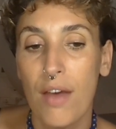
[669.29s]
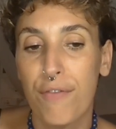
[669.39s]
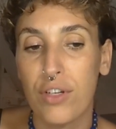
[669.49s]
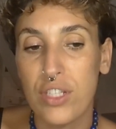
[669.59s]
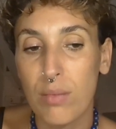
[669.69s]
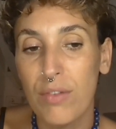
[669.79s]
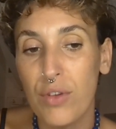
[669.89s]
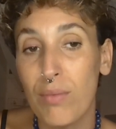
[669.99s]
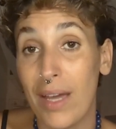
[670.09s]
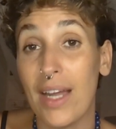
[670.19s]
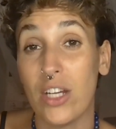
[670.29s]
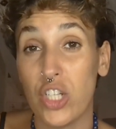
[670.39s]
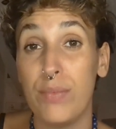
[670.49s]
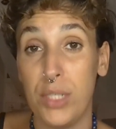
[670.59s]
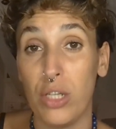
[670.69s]
For some of you, it might
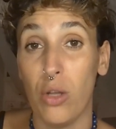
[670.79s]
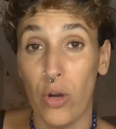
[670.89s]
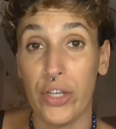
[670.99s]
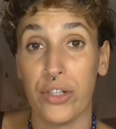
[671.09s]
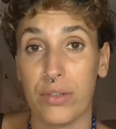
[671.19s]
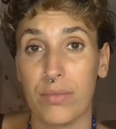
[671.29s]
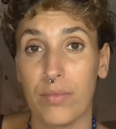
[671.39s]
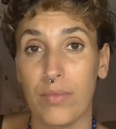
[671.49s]
actually be a lawyer.